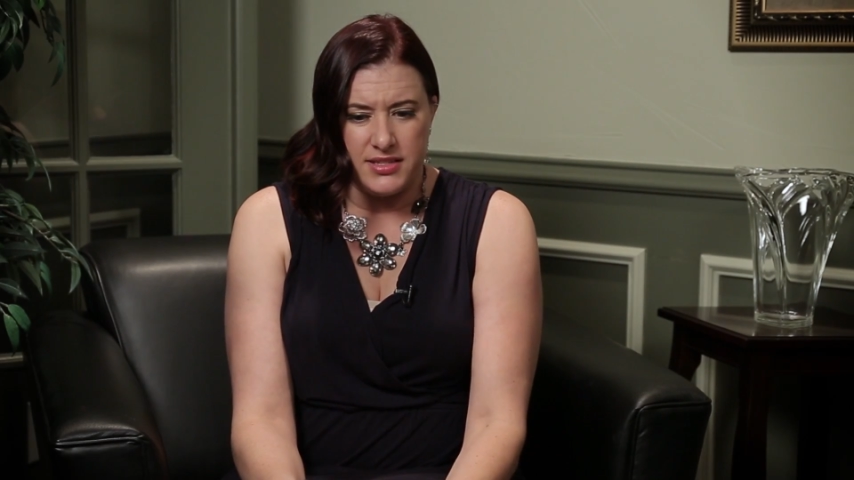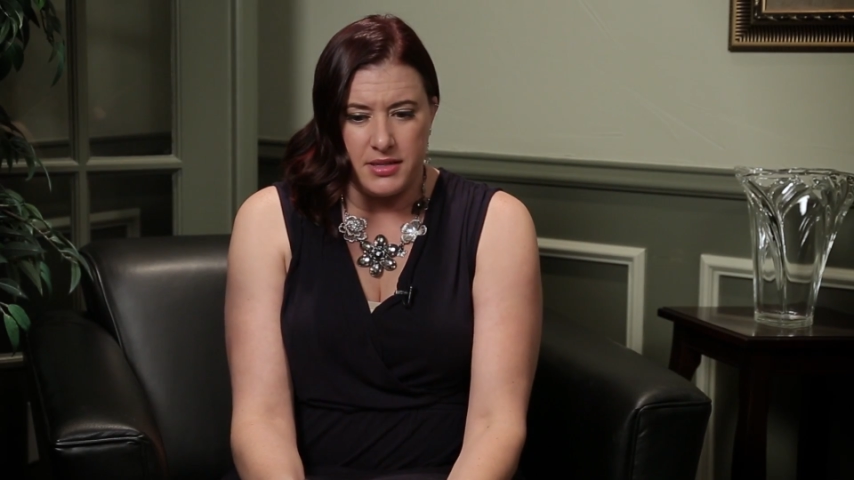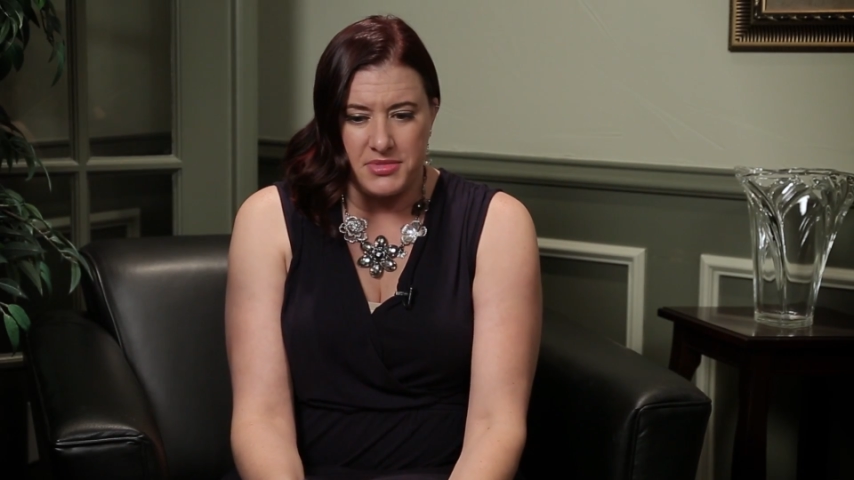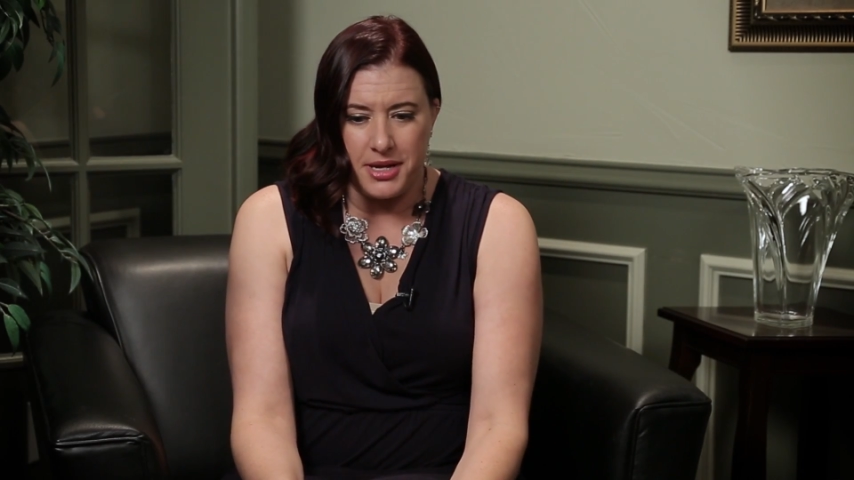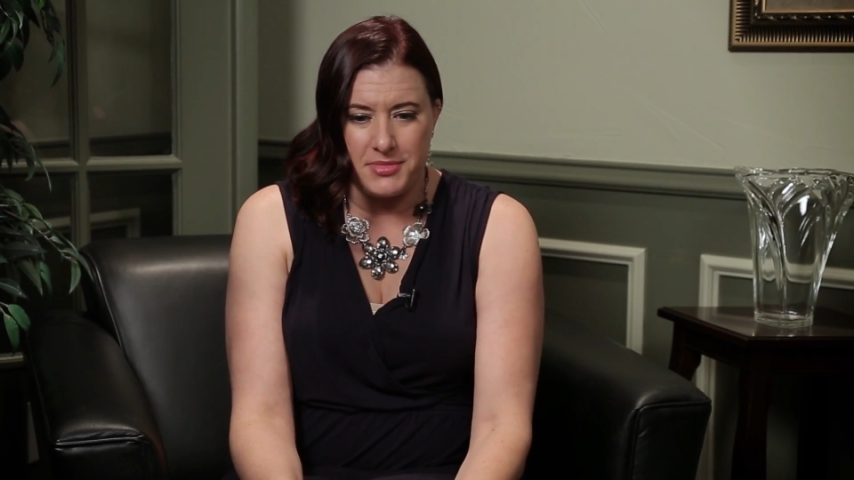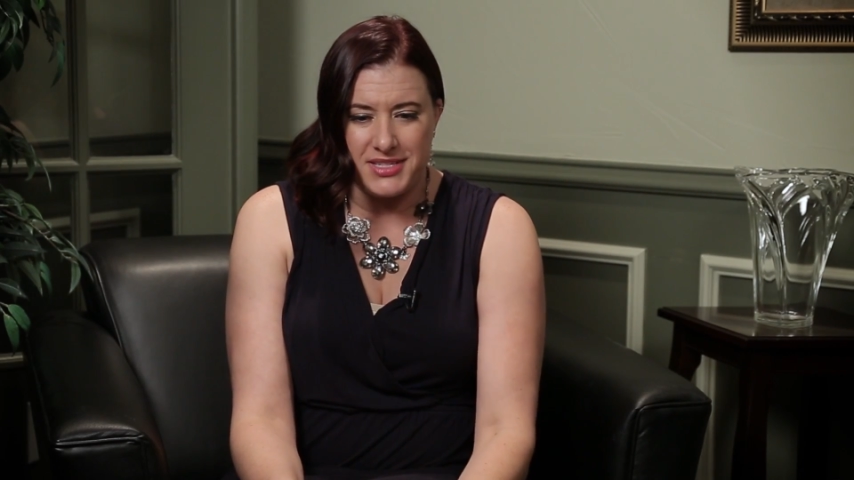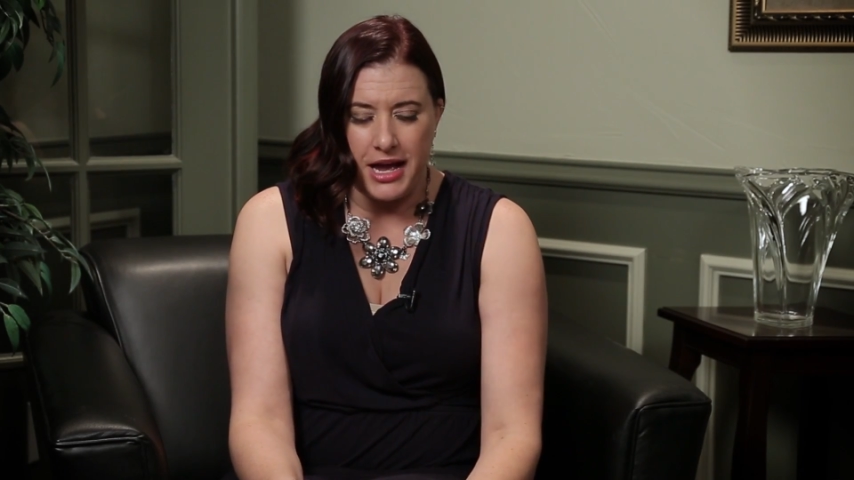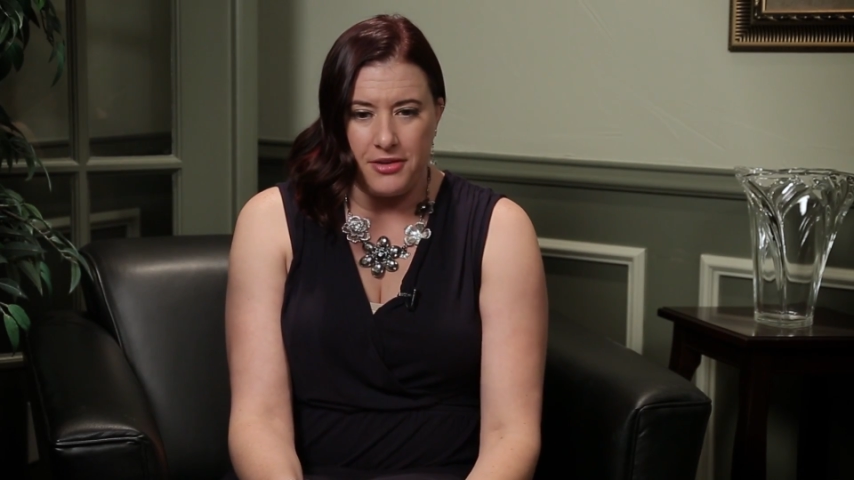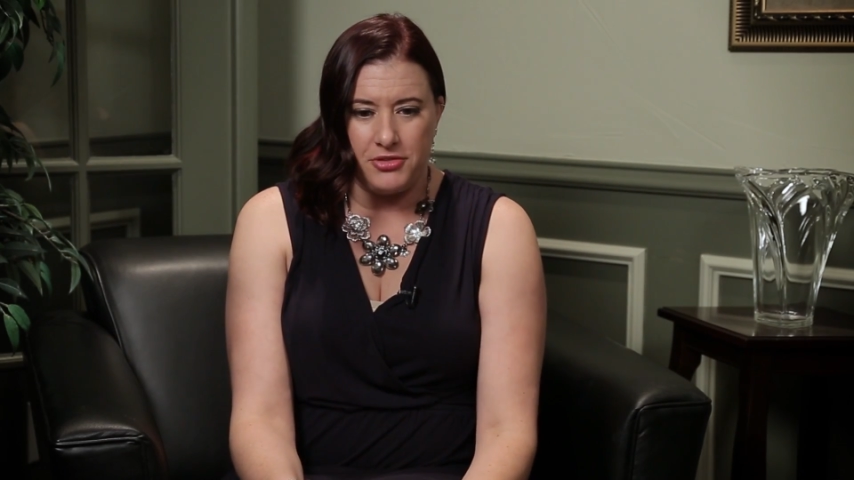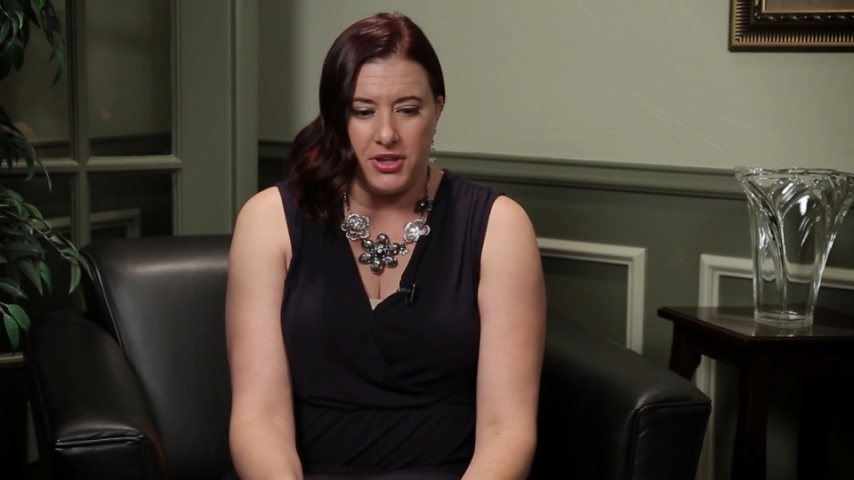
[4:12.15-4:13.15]
Sometimes
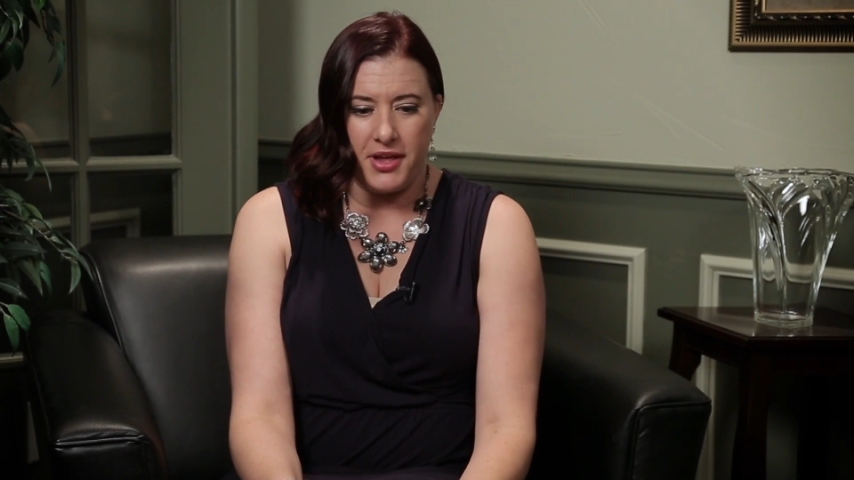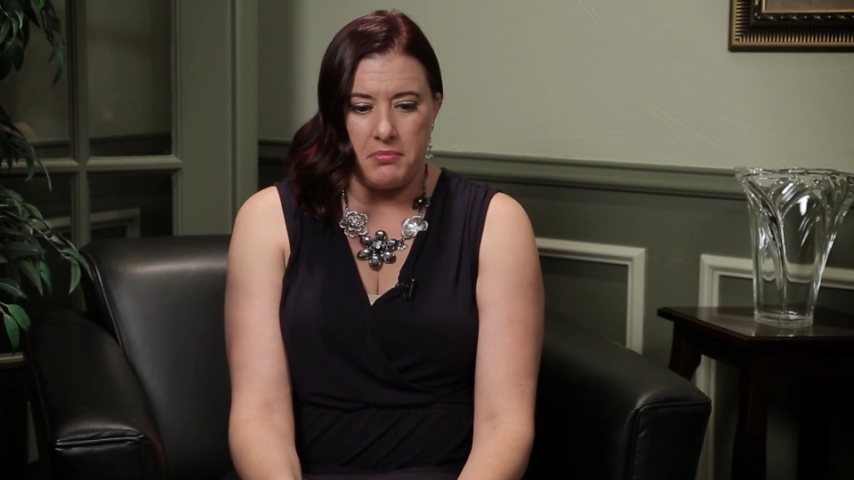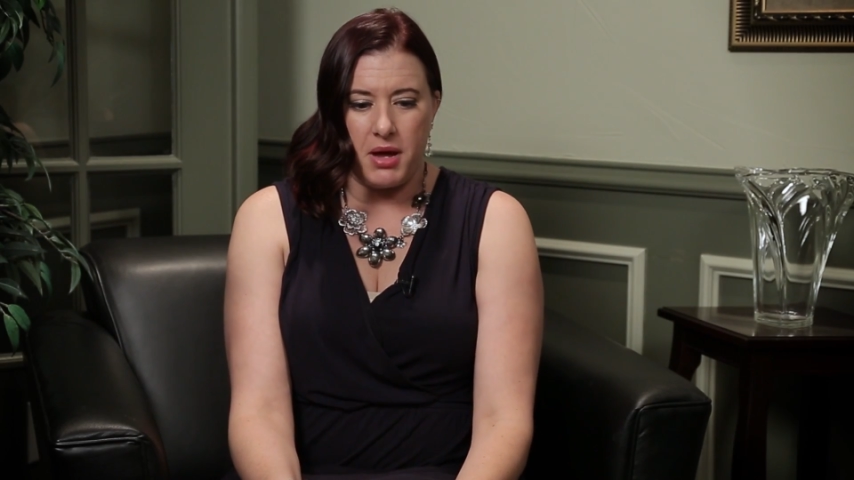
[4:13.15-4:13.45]
I feel like